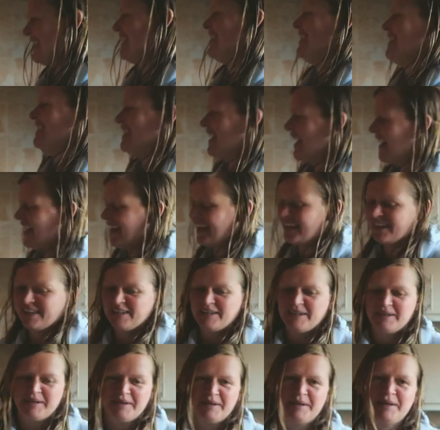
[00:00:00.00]
yeah?
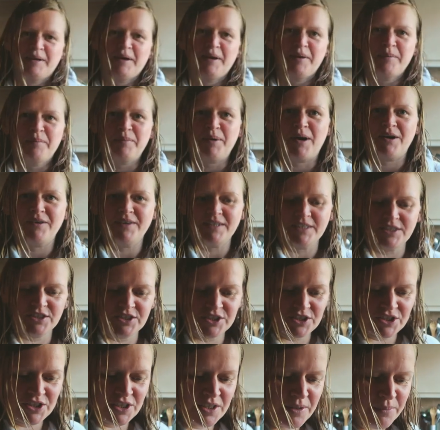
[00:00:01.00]

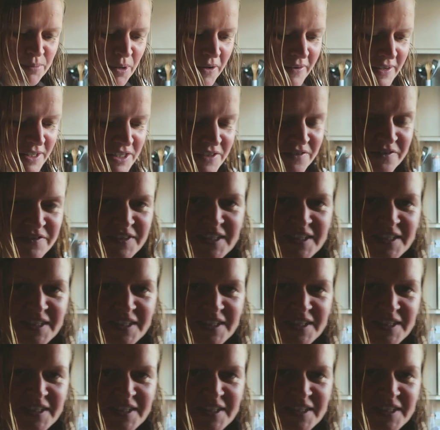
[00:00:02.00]
Porridge. Porridge and